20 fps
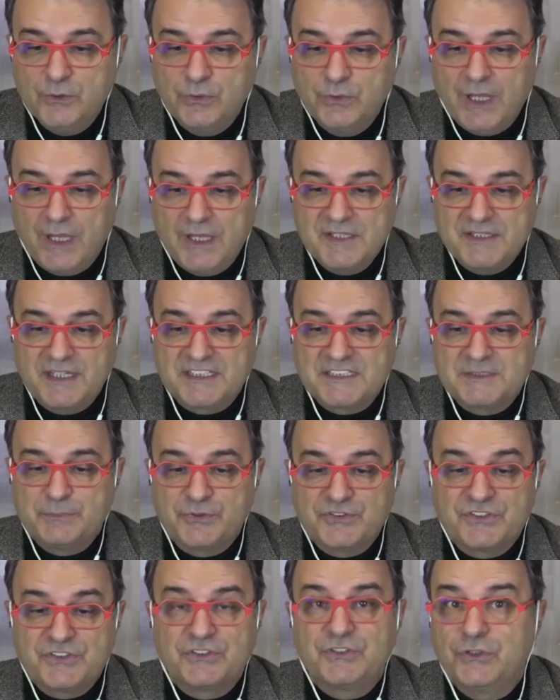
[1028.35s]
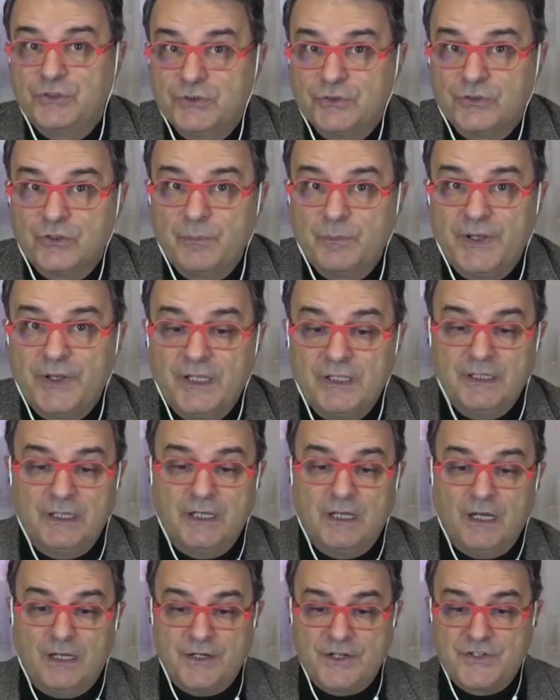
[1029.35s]
UK's exports to Europe and
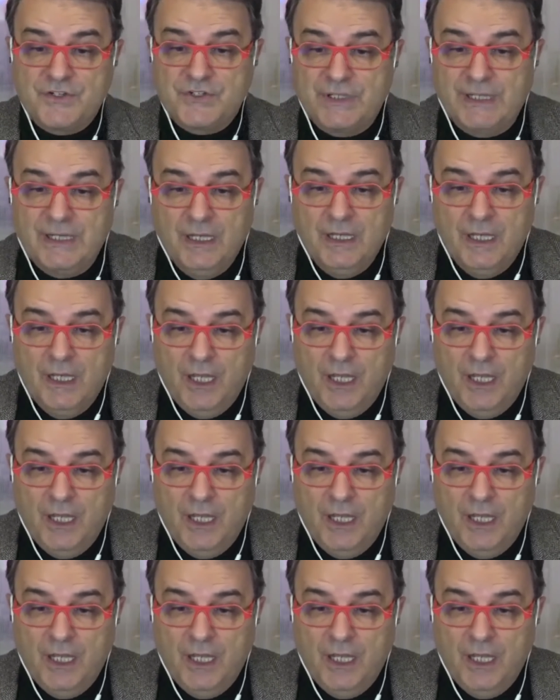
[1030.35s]
encouraging